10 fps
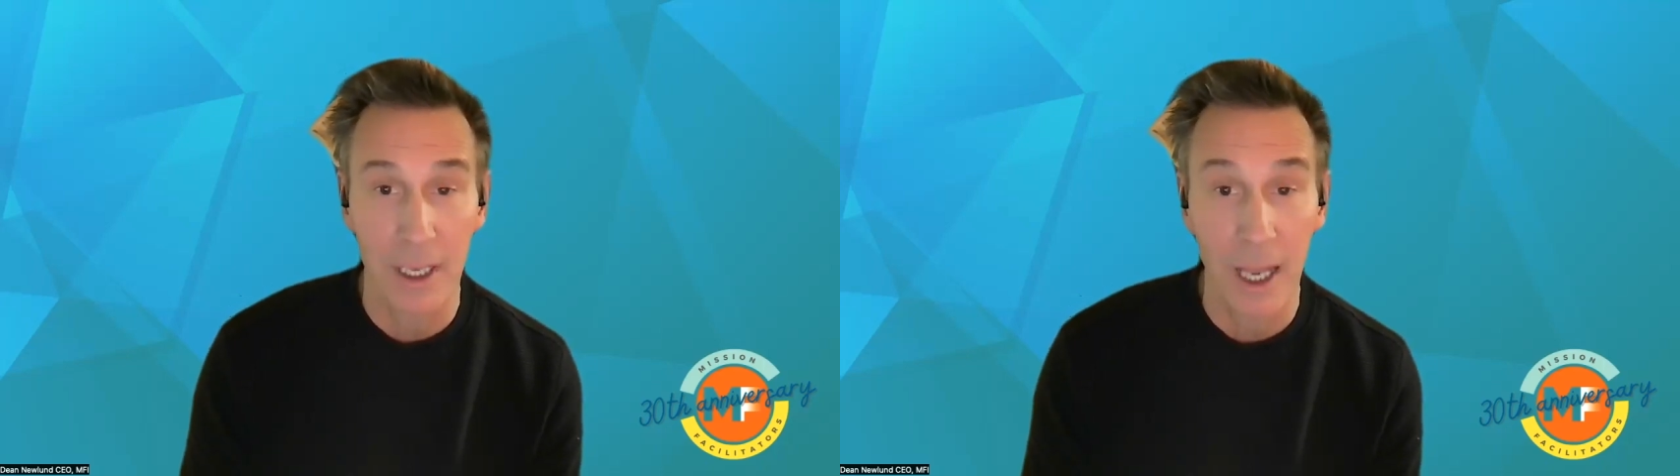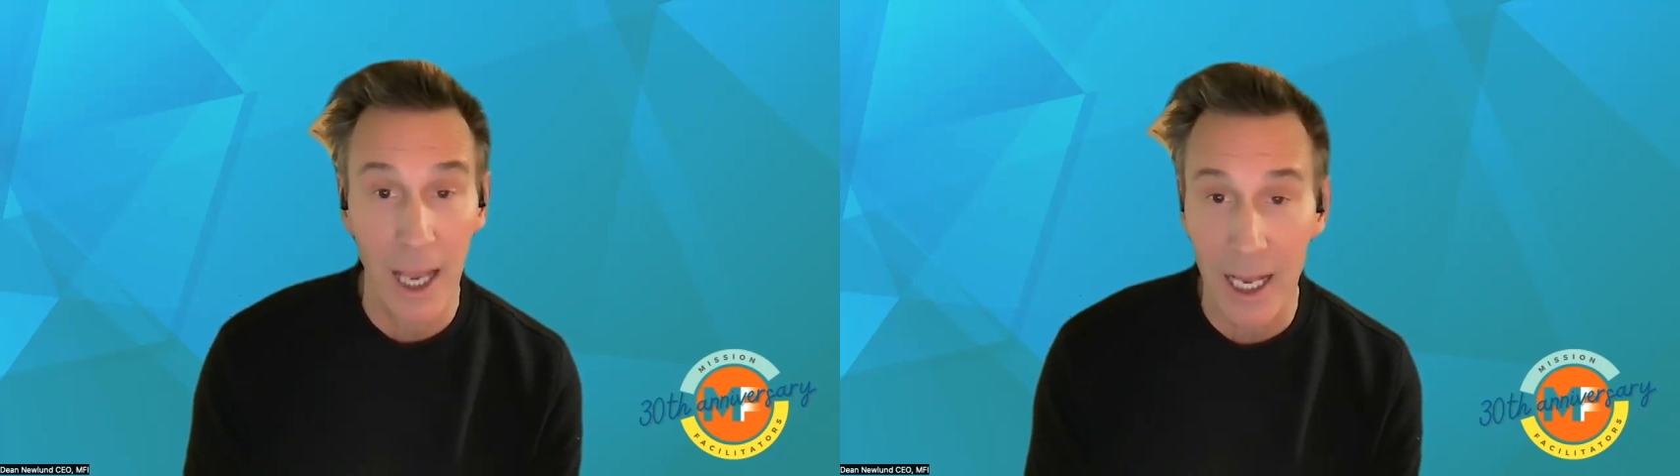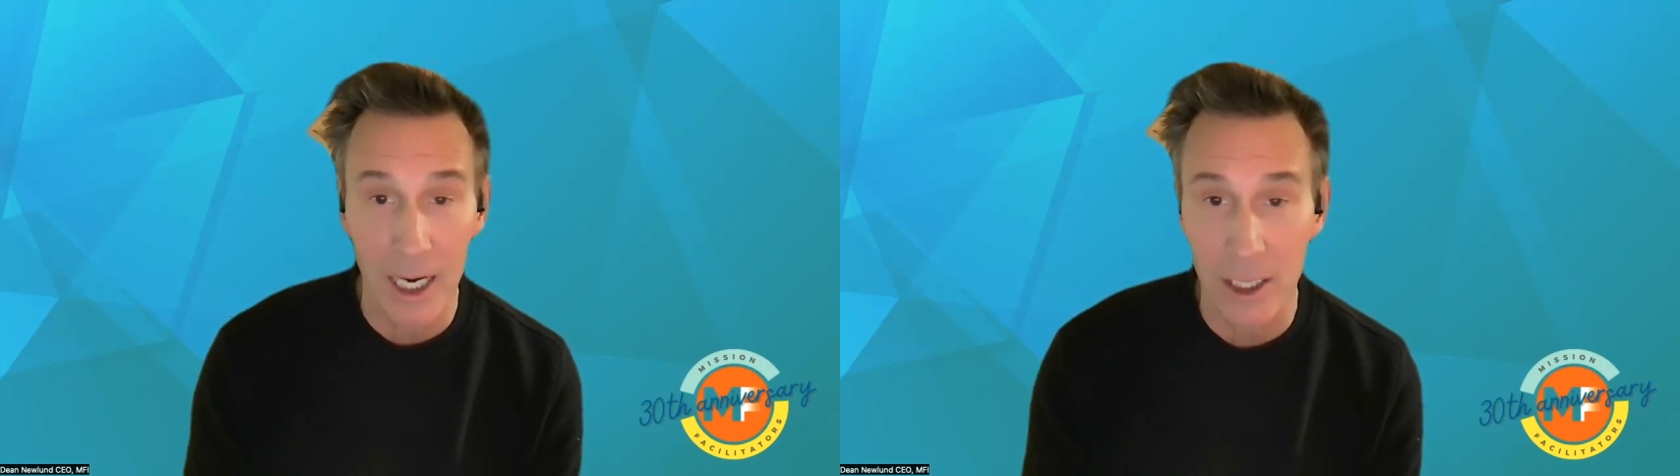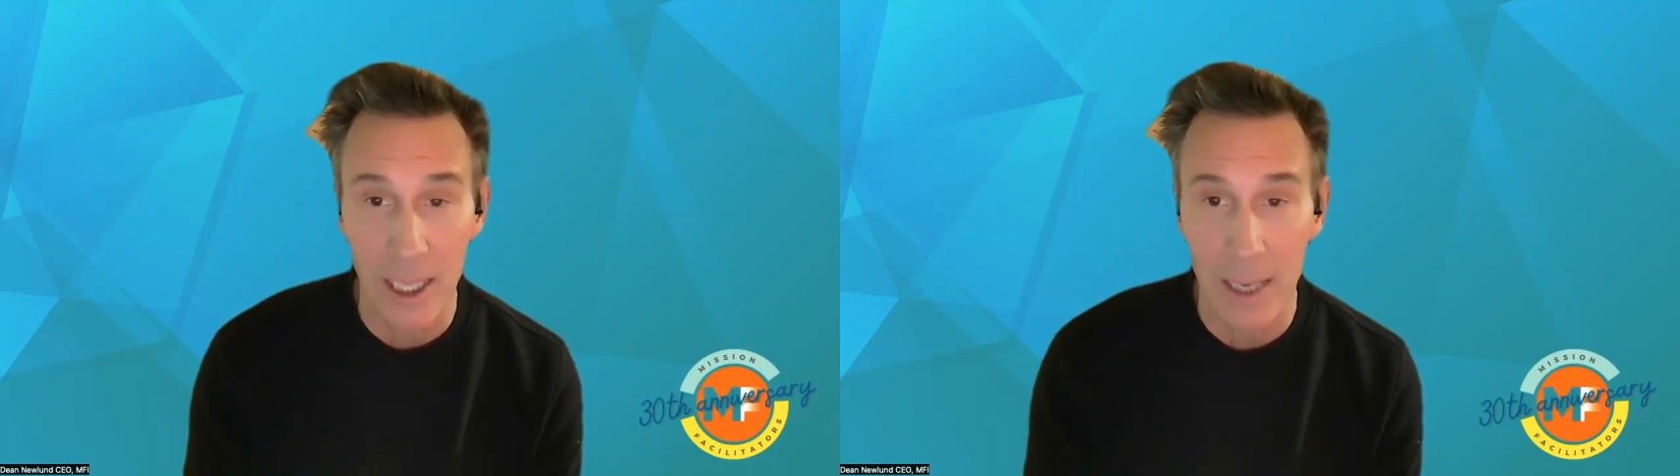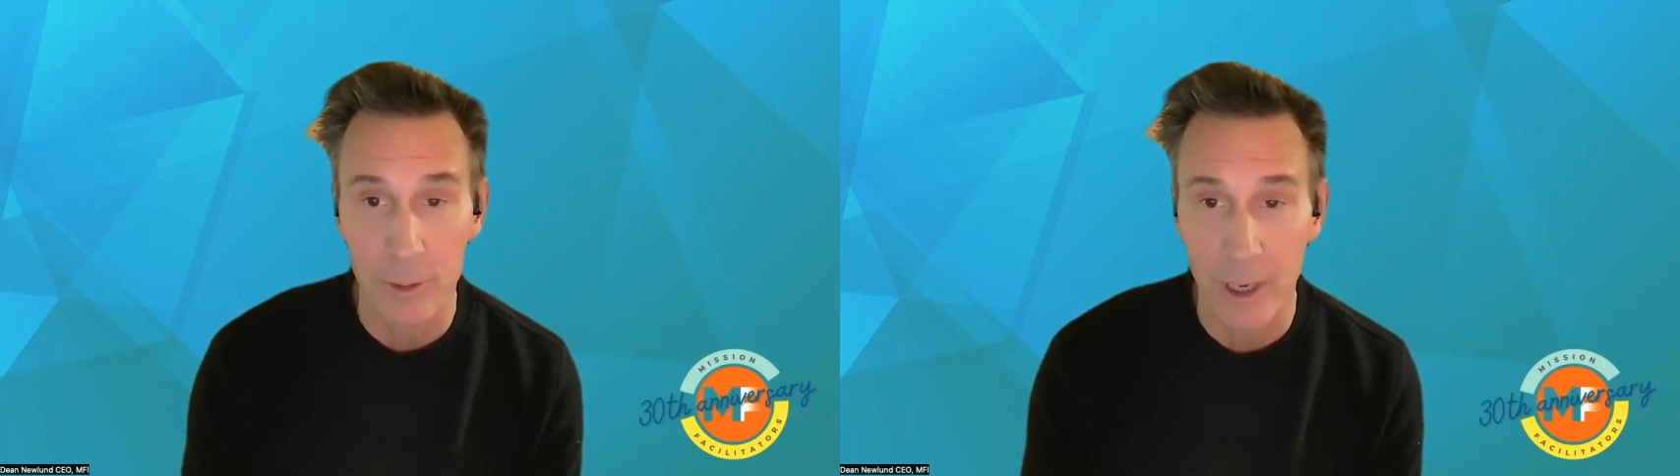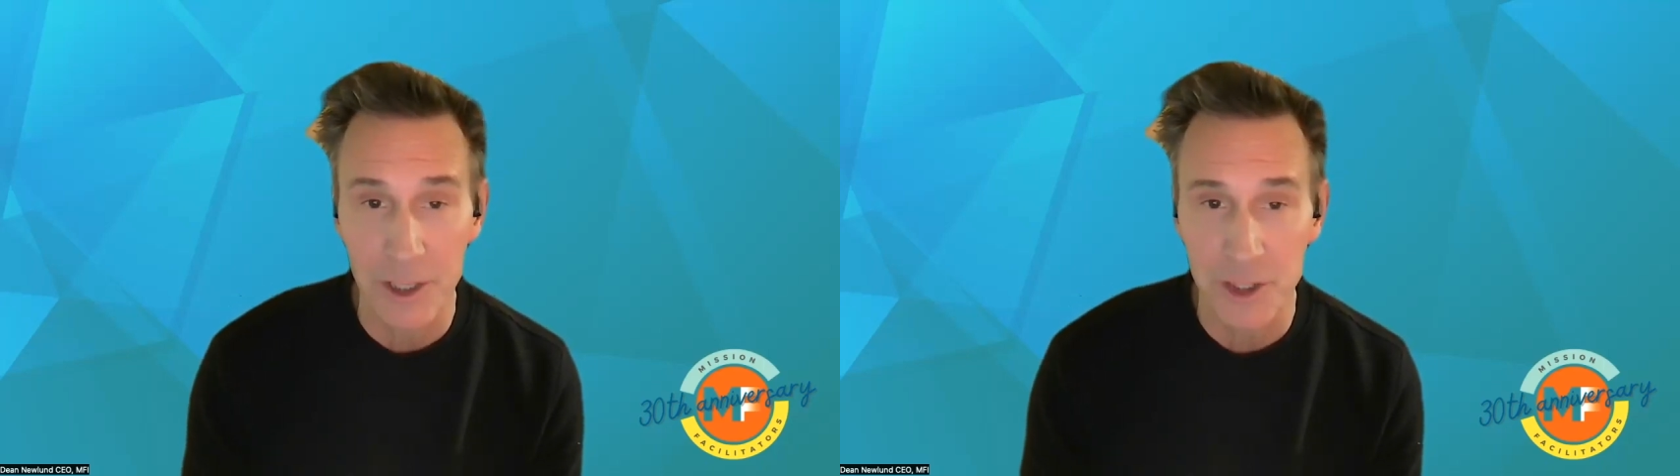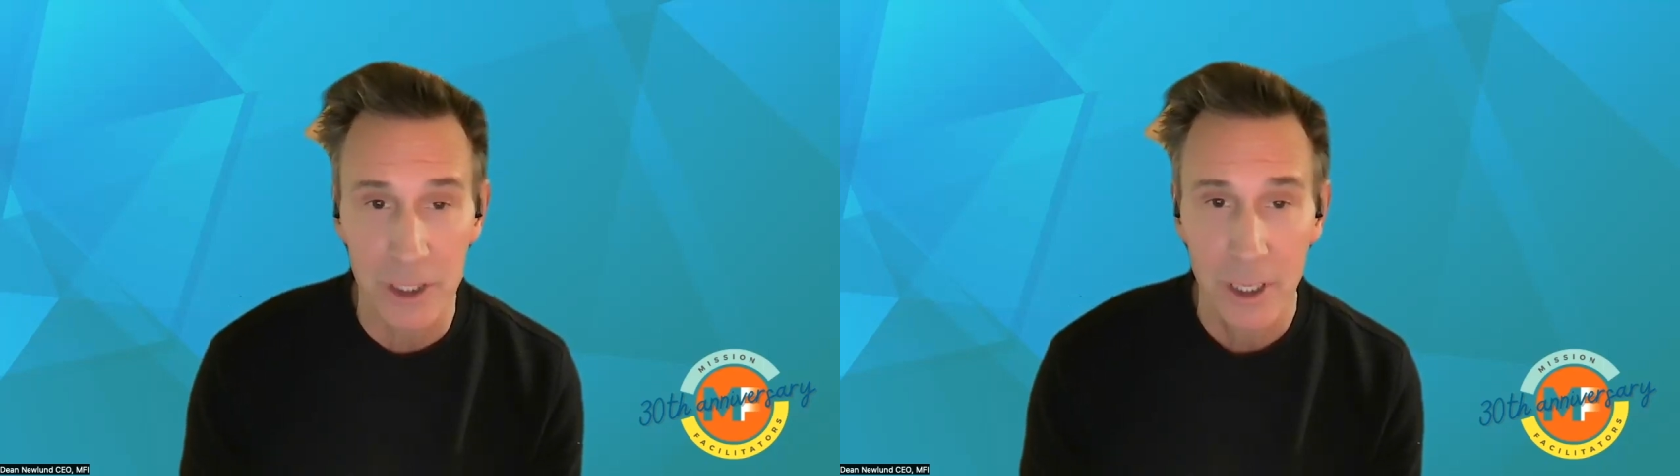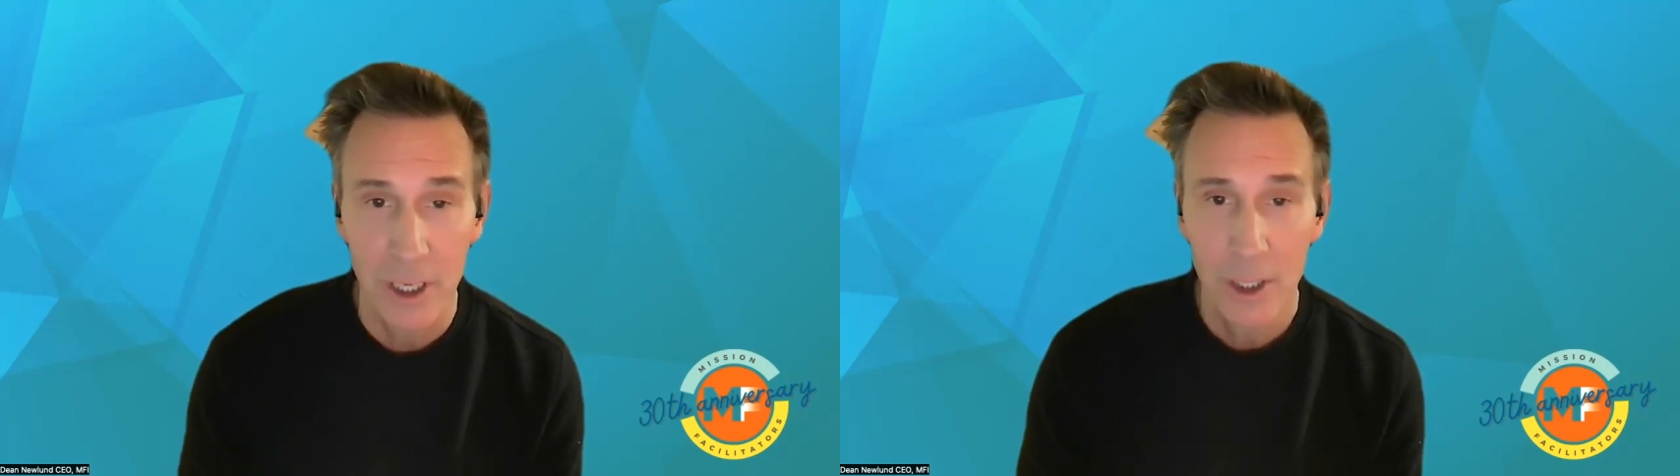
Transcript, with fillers: a lot of collaboration